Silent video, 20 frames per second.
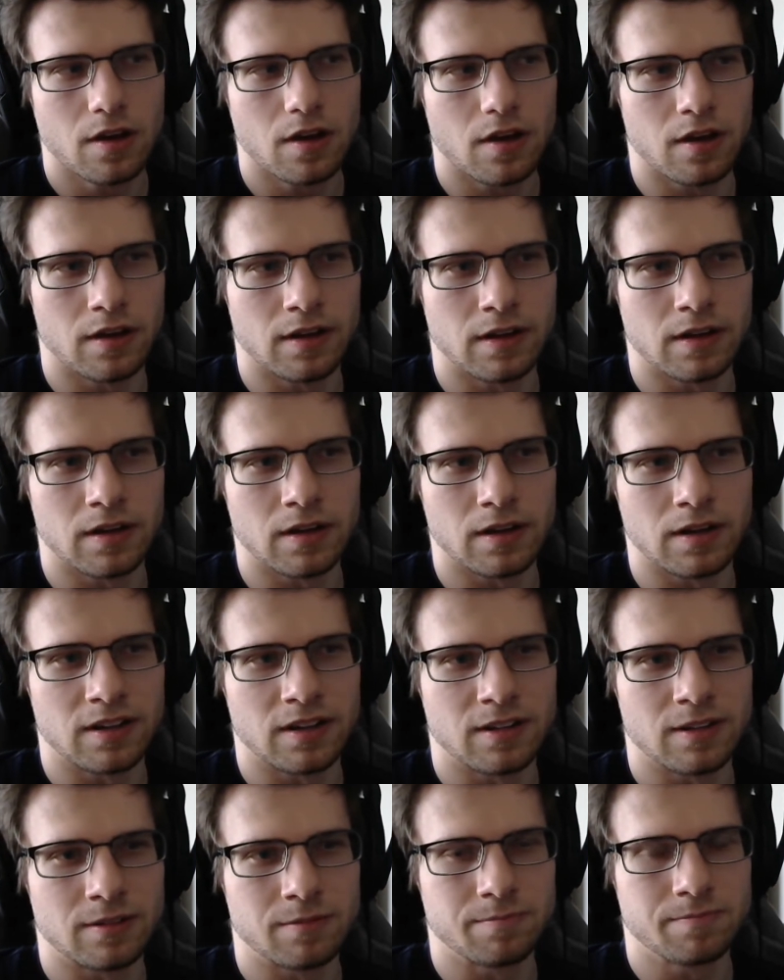
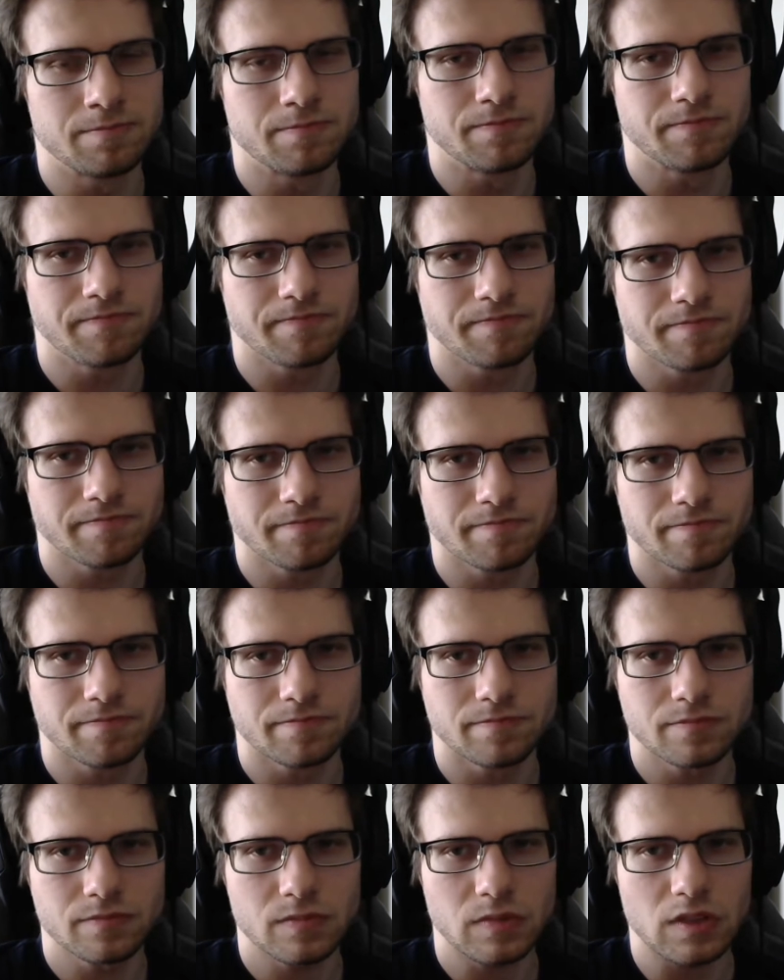I
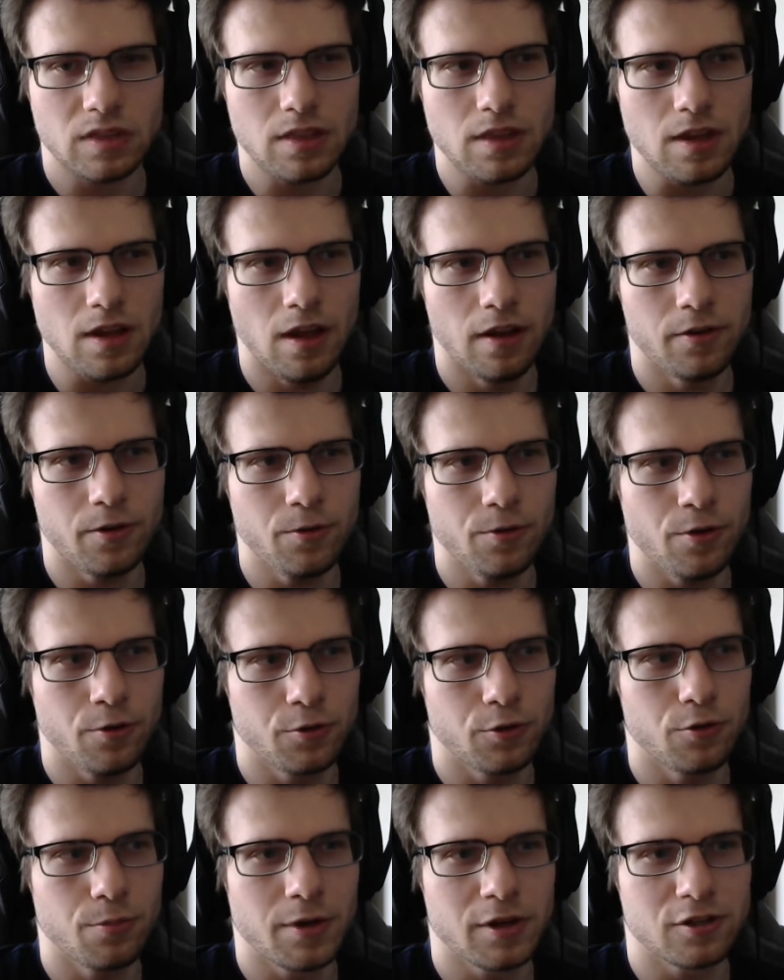don't know
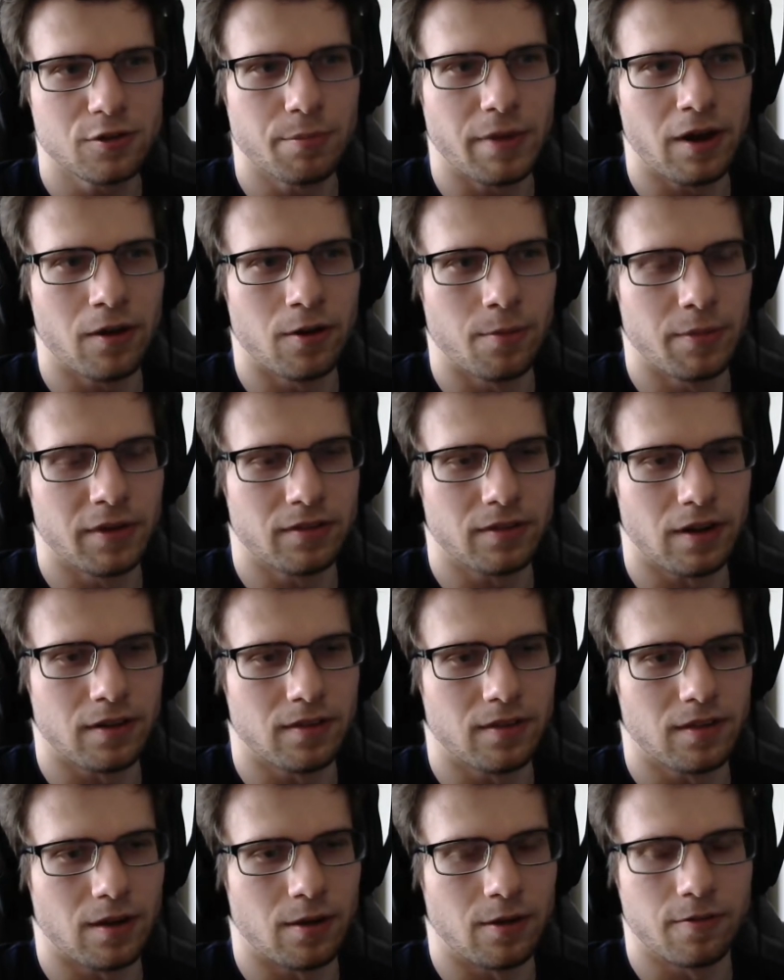too much about it besides
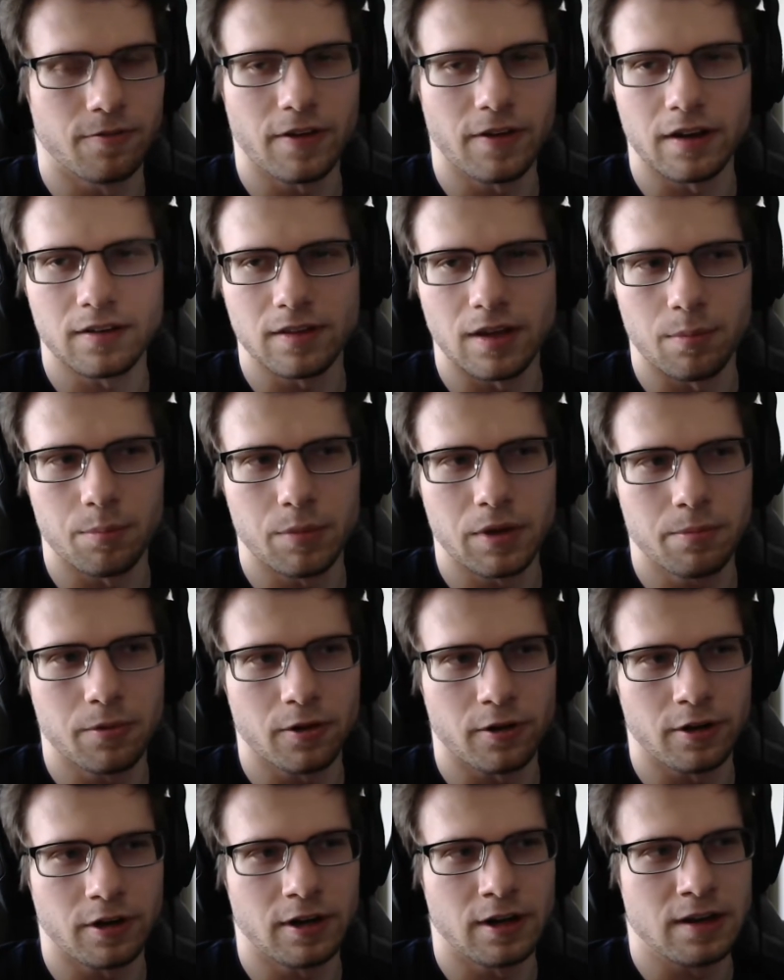the fact that people are
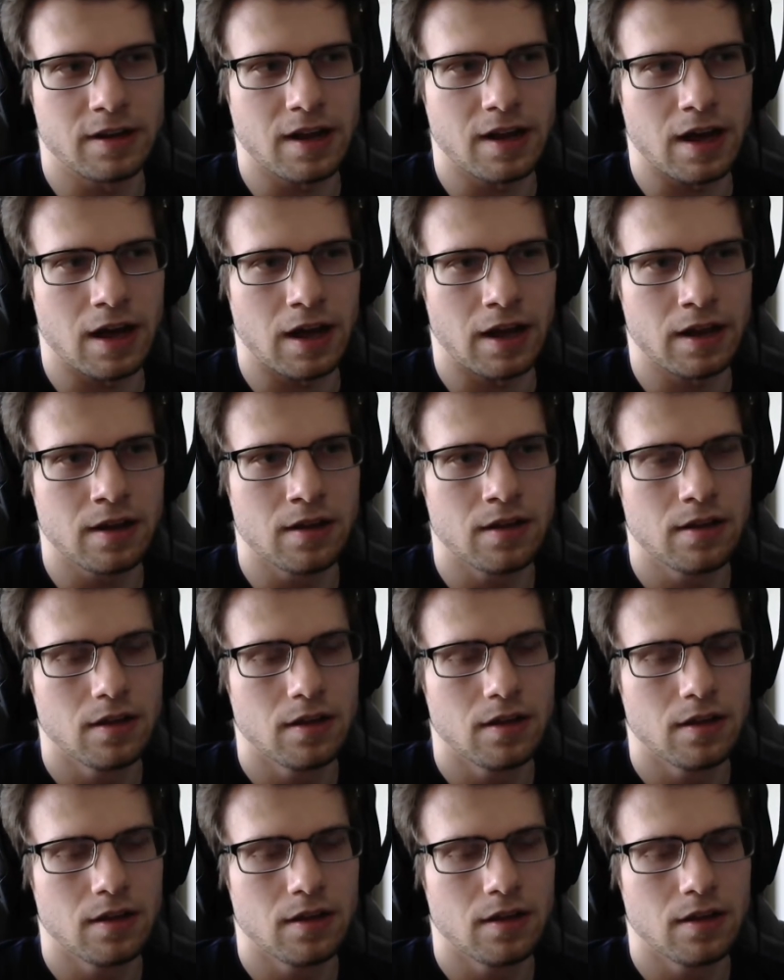gonna die.